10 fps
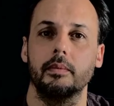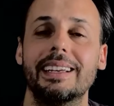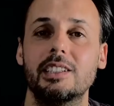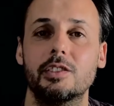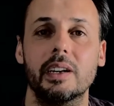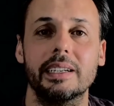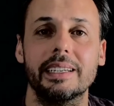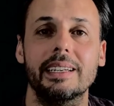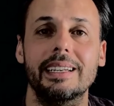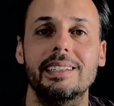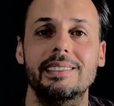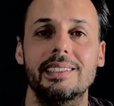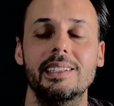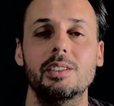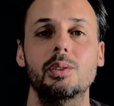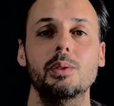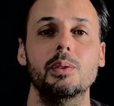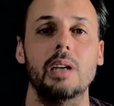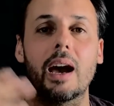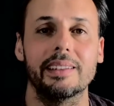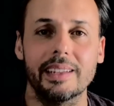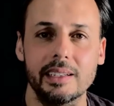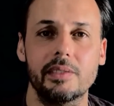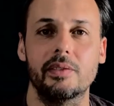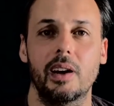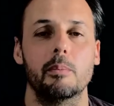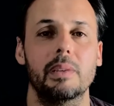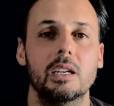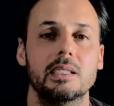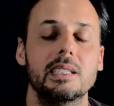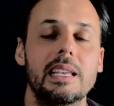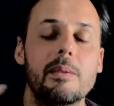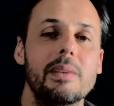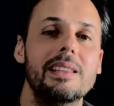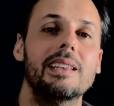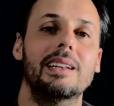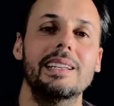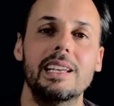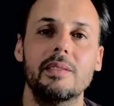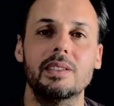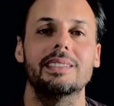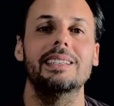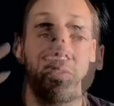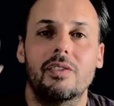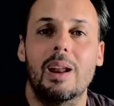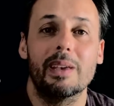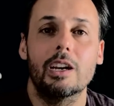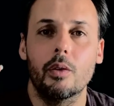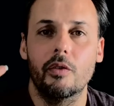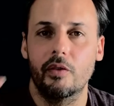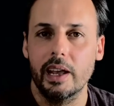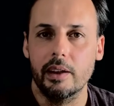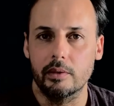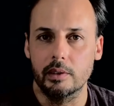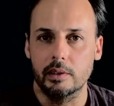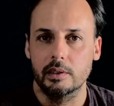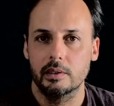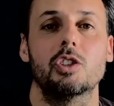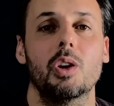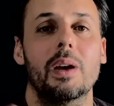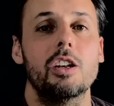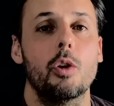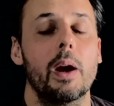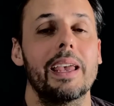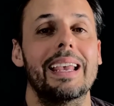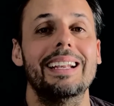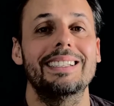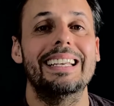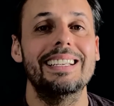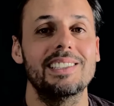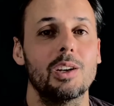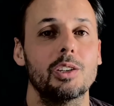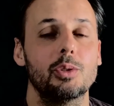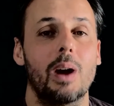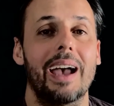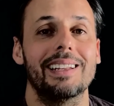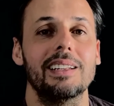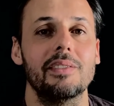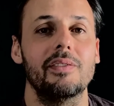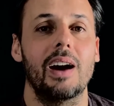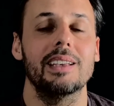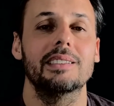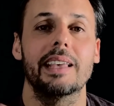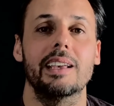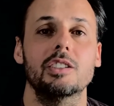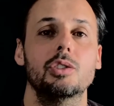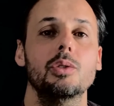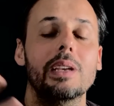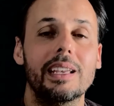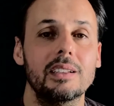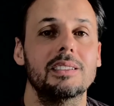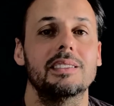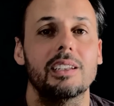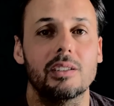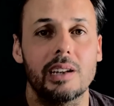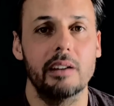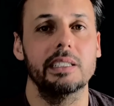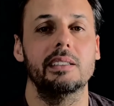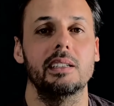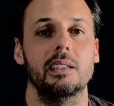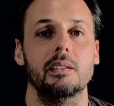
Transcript: it's very easy to identify because it immediately gives this flamenco flavor. So in a way, it's easier to identify thanks to its singularity.